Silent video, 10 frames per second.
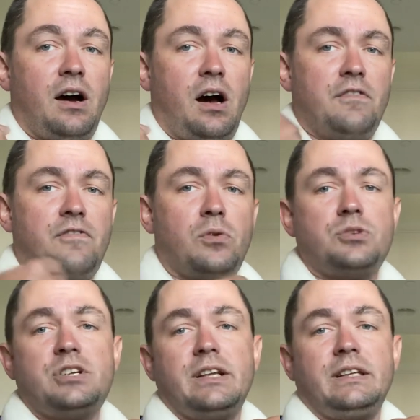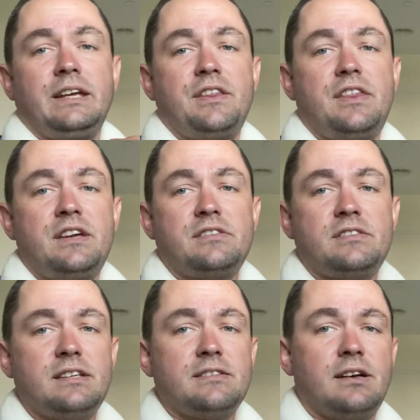Unfortunately,
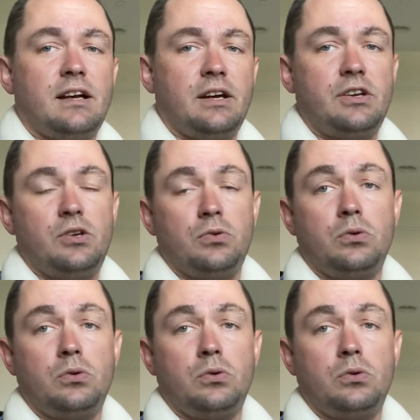this is not a new